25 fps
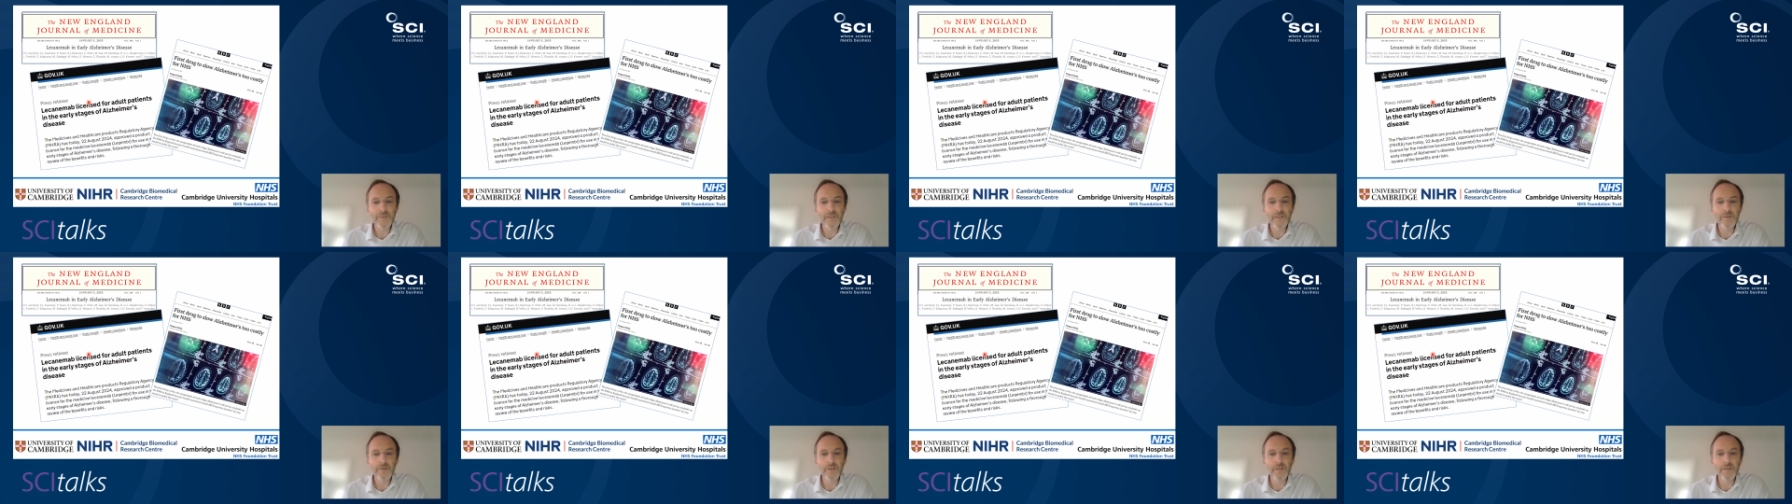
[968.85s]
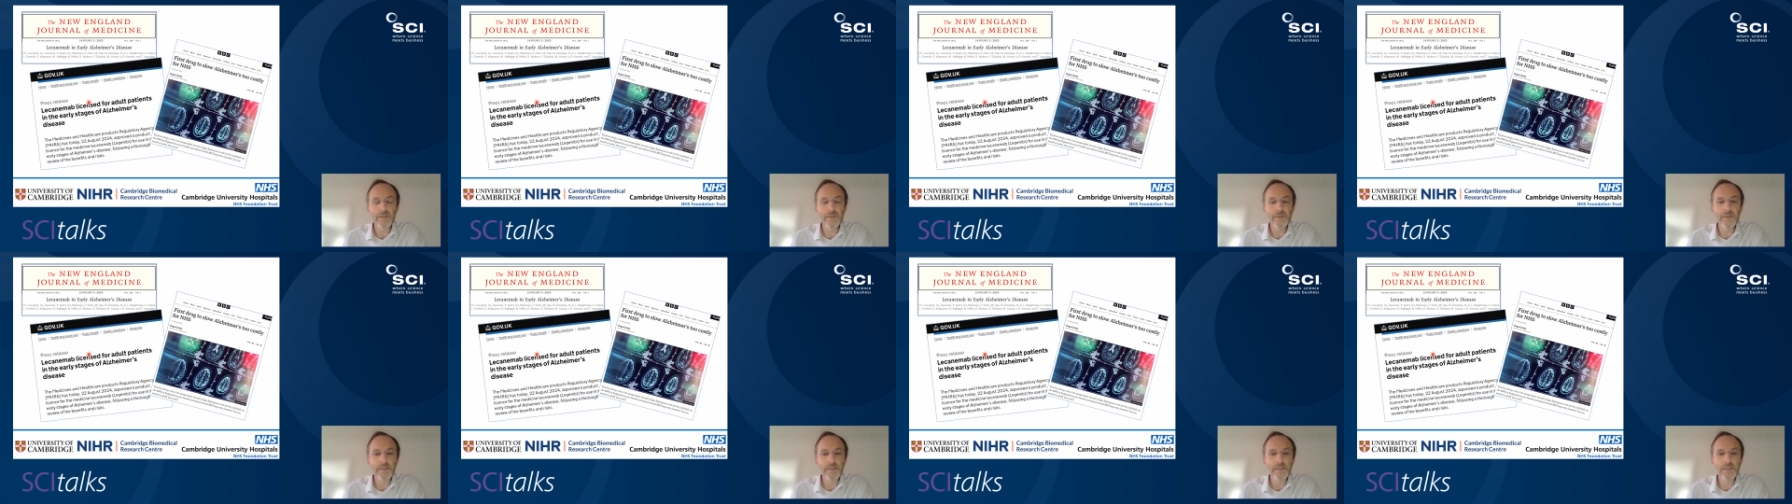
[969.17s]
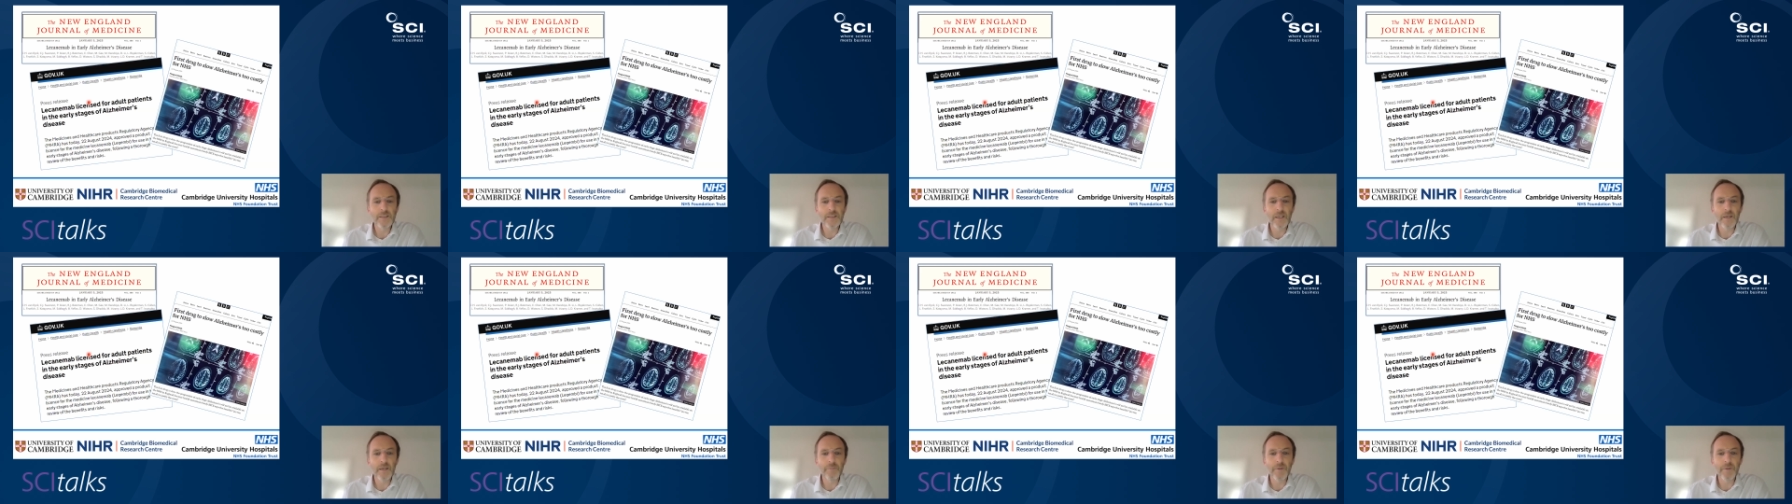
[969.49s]
So
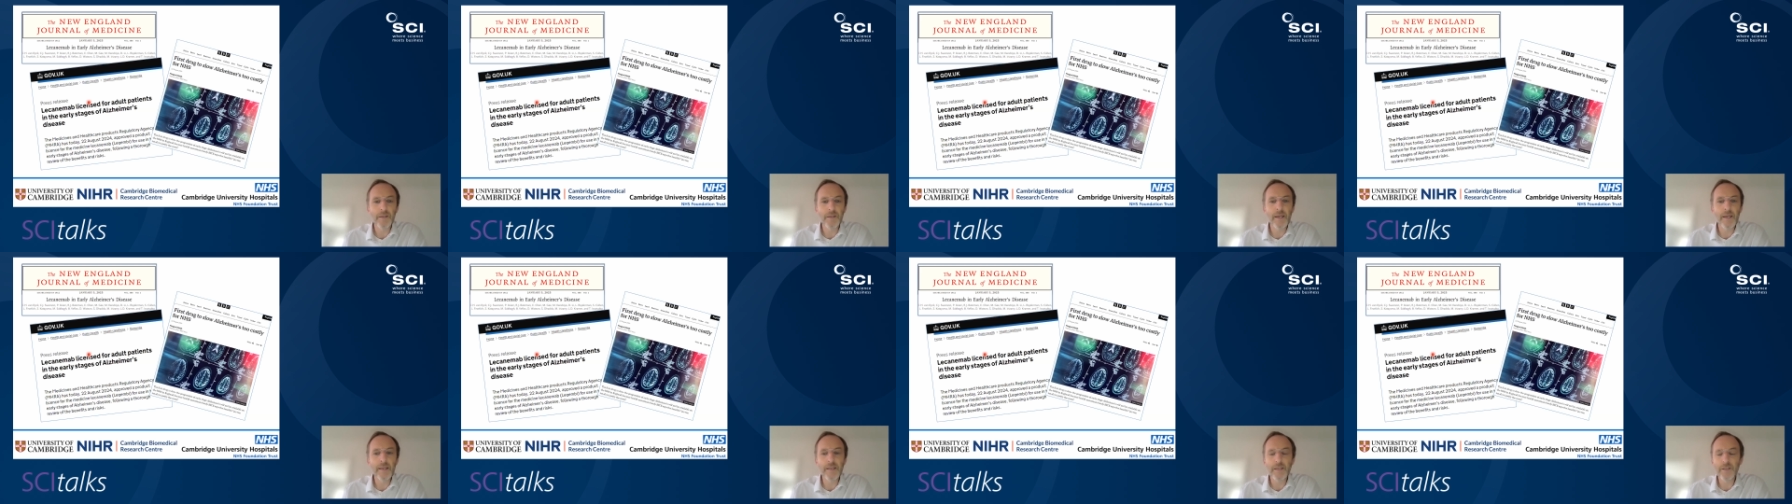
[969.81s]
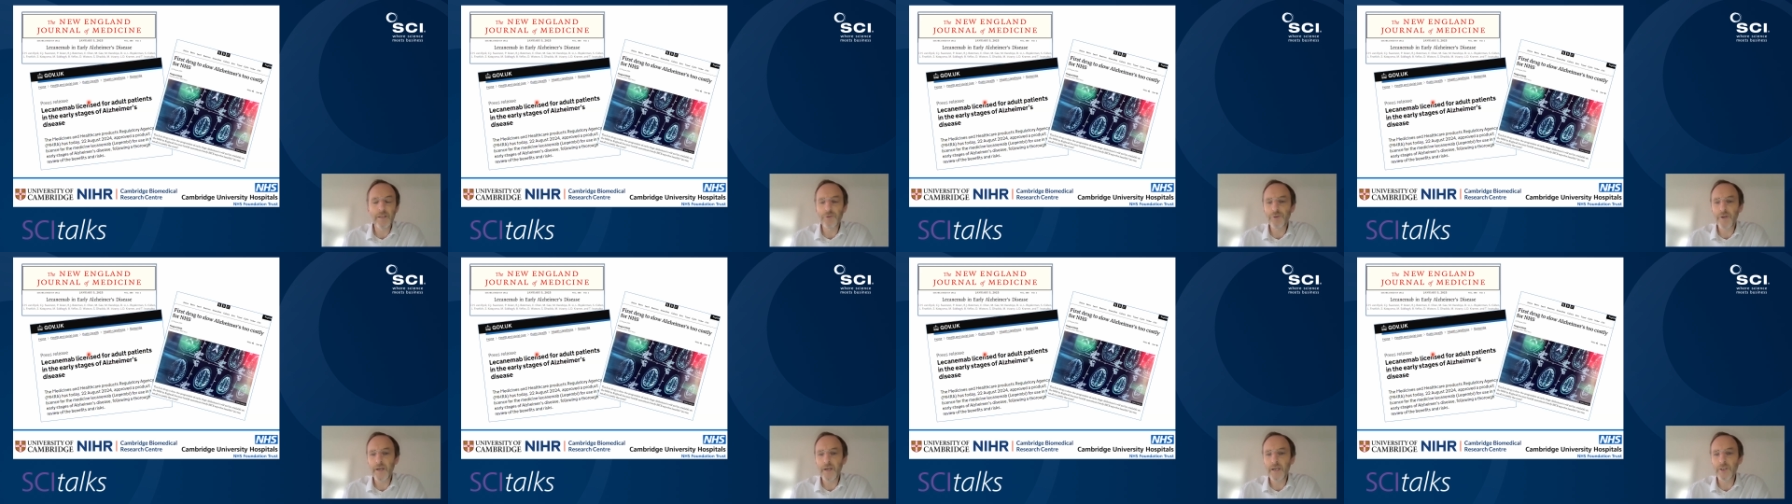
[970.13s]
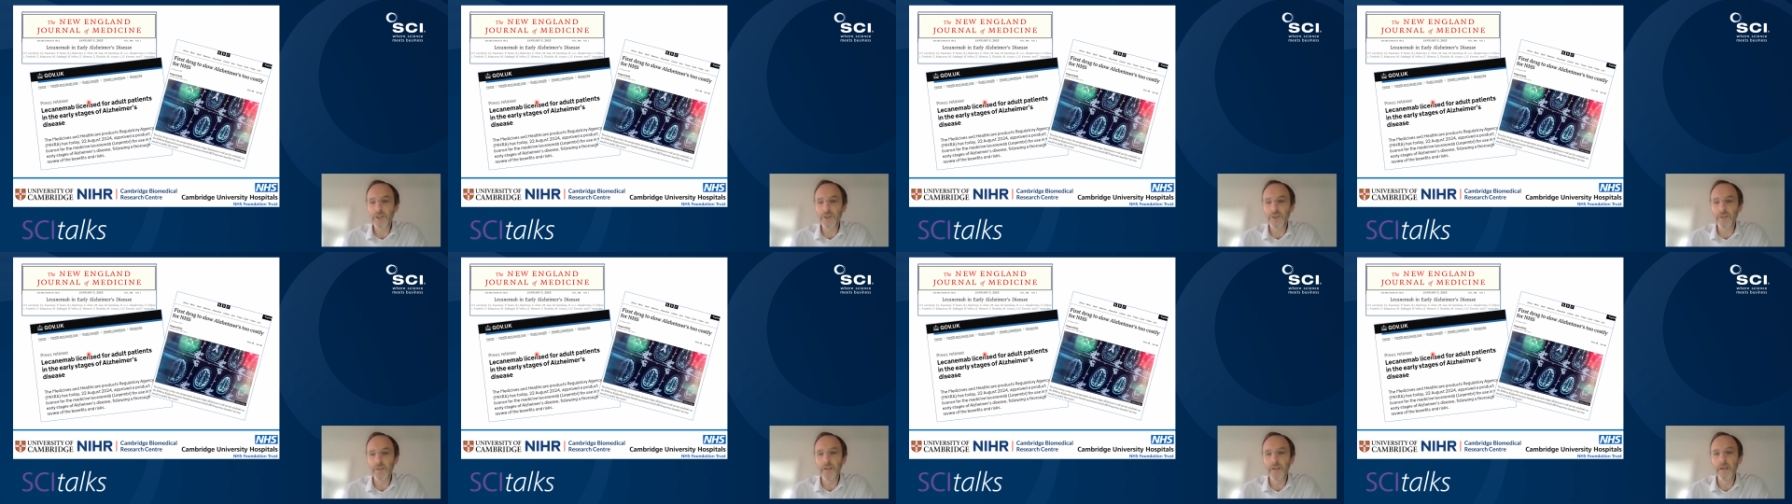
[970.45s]
it's gaining
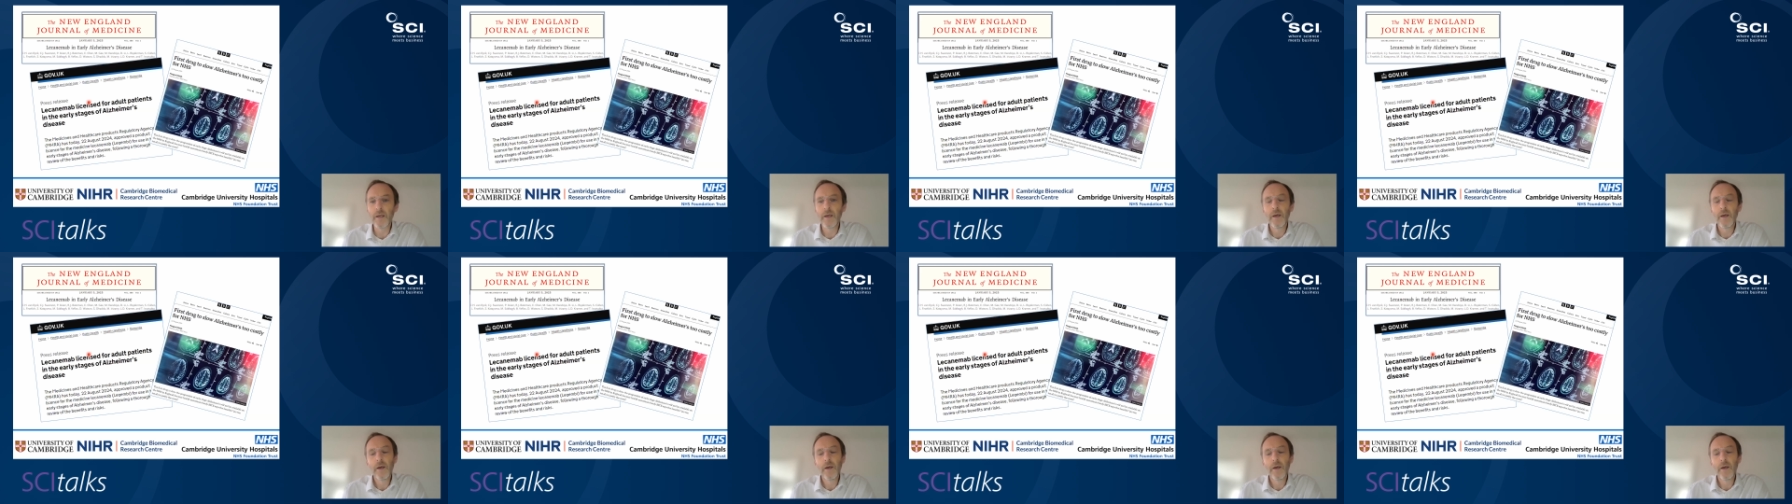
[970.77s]
traction,